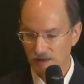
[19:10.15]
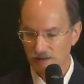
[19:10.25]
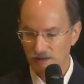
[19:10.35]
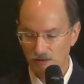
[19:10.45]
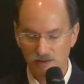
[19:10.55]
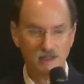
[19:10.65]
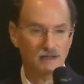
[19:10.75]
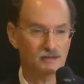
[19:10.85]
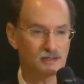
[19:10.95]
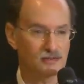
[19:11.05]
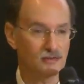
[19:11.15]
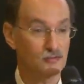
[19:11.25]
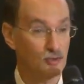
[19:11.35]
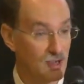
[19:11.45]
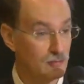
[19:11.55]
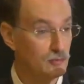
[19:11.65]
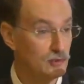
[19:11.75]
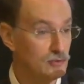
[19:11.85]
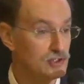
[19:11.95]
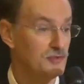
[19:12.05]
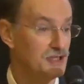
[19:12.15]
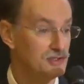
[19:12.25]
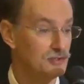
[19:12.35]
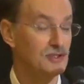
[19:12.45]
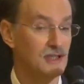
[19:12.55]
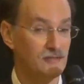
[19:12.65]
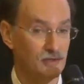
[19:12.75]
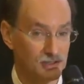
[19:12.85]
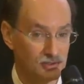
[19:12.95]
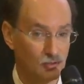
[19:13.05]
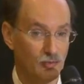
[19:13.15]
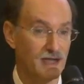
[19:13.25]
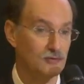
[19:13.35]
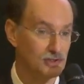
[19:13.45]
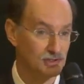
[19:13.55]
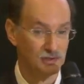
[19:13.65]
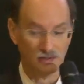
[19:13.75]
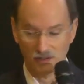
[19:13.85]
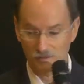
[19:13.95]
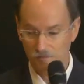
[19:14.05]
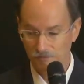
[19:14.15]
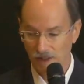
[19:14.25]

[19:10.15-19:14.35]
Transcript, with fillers: that causality is only probable, which means you can have things go backwards in time,